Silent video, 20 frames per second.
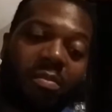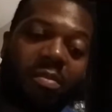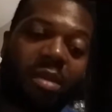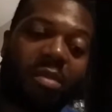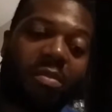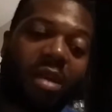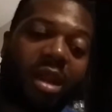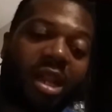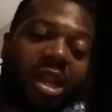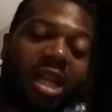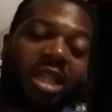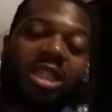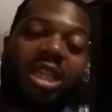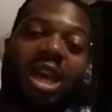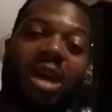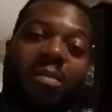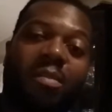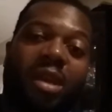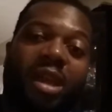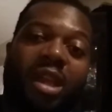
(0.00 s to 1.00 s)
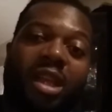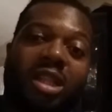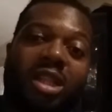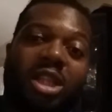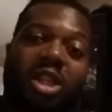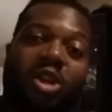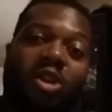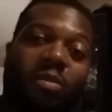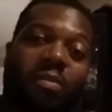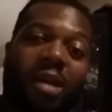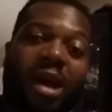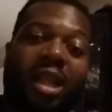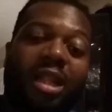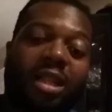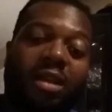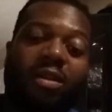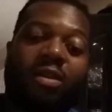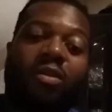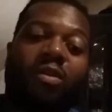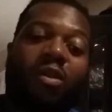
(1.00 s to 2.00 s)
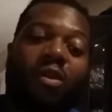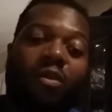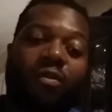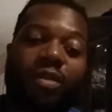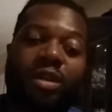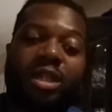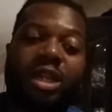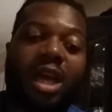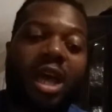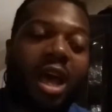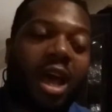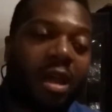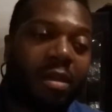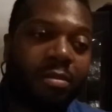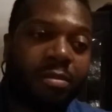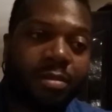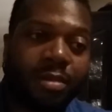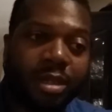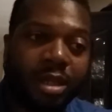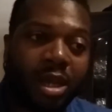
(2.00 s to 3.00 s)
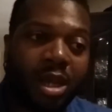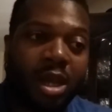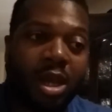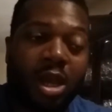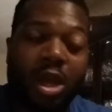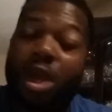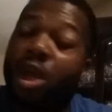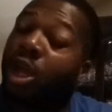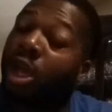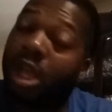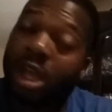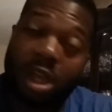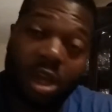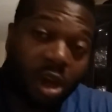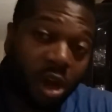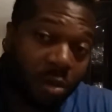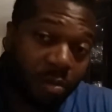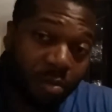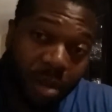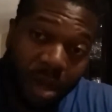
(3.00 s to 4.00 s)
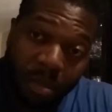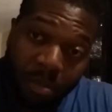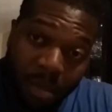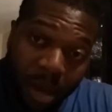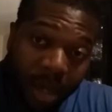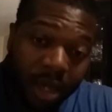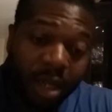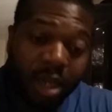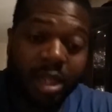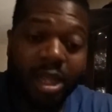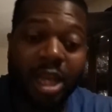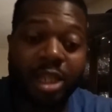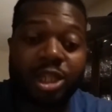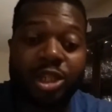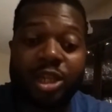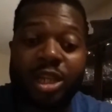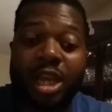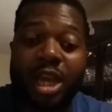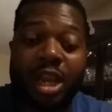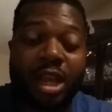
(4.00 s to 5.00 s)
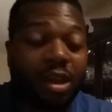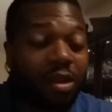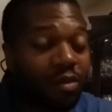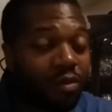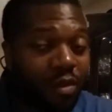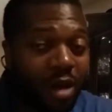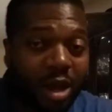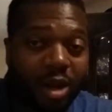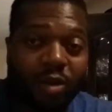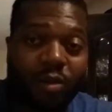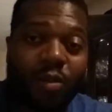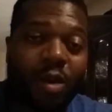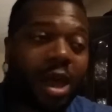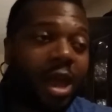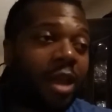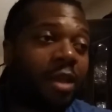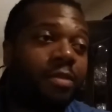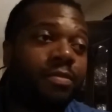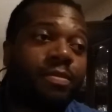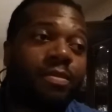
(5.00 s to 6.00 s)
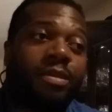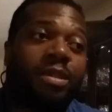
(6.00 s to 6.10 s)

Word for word: be money that's coming little by little over time. It could be money that you're getting right away.